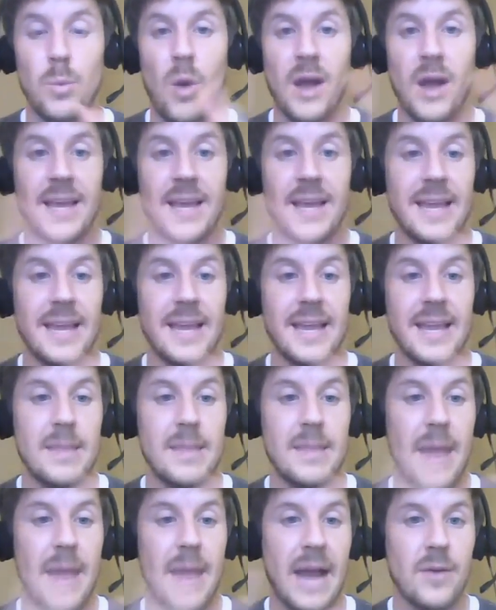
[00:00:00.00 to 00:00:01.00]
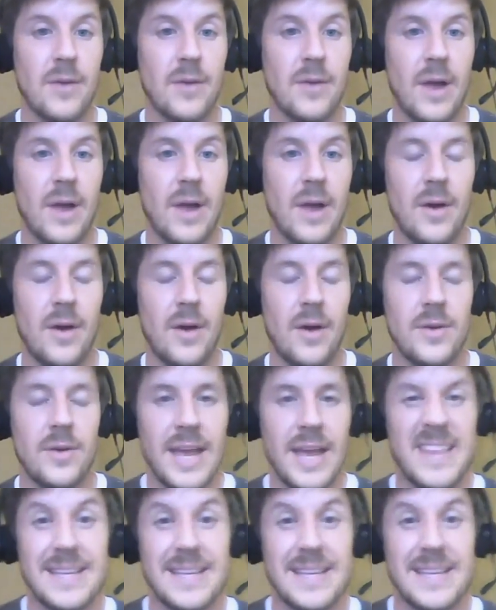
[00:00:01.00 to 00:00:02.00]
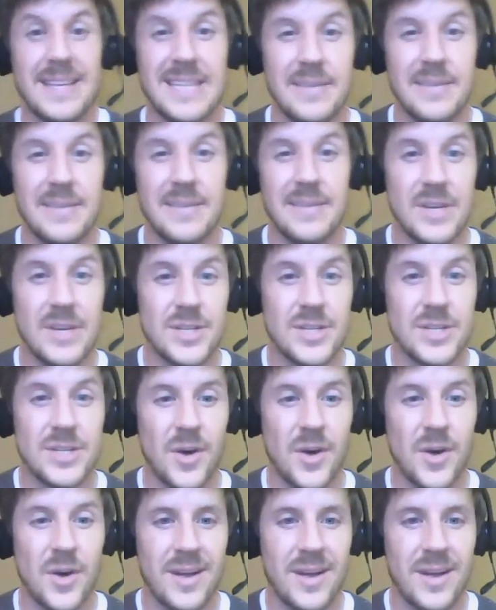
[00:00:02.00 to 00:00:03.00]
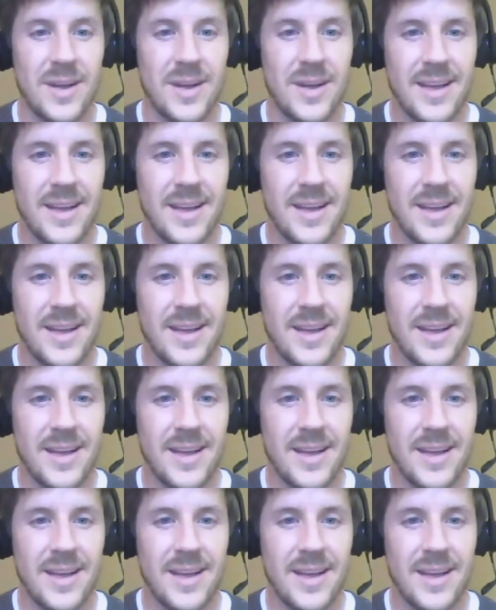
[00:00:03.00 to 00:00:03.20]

walking in the background in the TV show.